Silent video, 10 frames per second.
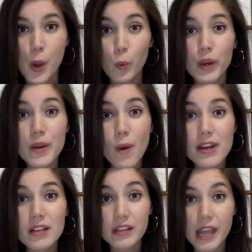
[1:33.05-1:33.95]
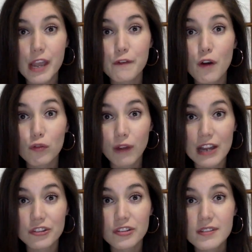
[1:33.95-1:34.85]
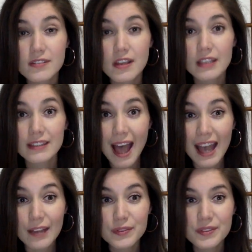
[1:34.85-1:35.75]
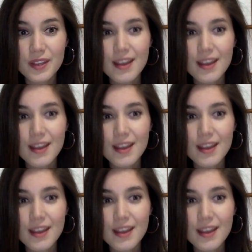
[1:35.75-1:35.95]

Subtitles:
We want to live righteous lives.